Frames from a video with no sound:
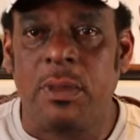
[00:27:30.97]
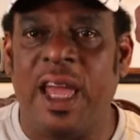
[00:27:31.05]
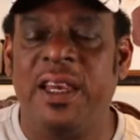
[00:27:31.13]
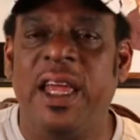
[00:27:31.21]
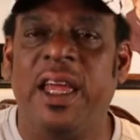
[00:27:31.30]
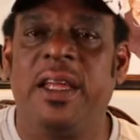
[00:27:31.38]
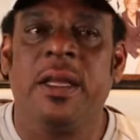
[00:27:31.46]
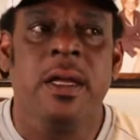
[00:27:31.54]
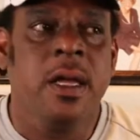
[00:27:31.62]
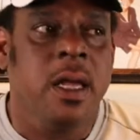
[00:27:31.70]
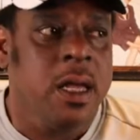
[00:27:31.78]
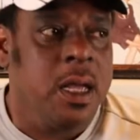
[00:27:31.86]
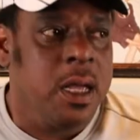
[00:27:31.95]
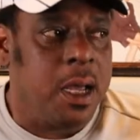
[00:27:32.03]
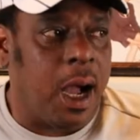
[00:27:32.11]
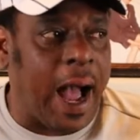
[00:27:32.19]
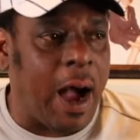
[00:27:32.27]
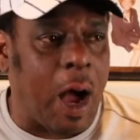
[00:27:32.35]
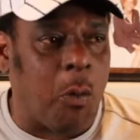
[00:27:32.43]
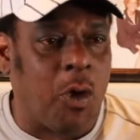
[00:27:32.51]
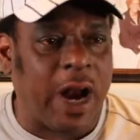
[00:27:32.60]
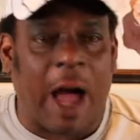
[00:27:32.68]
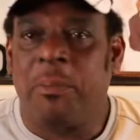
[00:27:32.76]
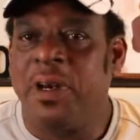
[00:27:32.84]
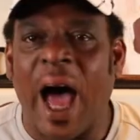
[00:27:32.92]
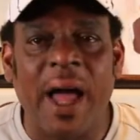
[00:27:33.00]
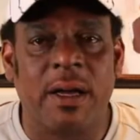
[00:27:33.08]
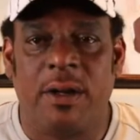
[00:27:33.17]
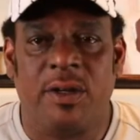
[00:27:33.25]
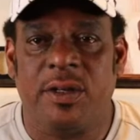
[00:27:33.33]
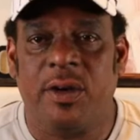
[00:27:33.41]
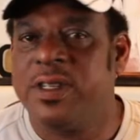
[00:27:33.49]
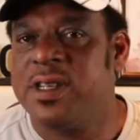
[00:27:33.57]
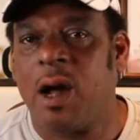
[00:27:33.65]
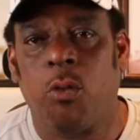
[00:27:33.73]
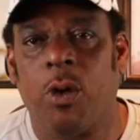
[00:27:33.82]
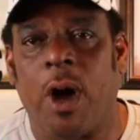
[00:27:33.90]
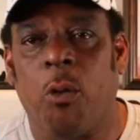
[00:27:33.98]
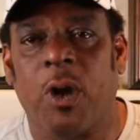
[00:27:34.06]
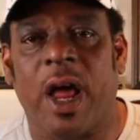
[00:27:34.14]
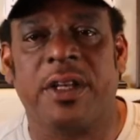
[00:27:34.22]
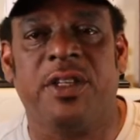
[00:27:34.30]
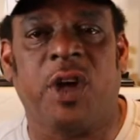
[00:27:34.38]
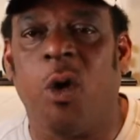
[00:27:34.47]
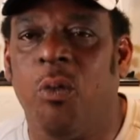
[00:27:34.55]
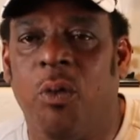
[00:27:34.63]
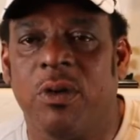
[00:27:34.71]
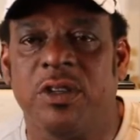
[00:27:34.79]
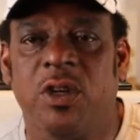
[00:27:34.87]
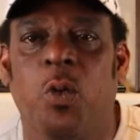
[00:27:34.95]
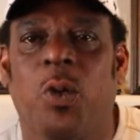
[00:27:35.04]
And then what I'm not going to do, it's not what I don't want to do.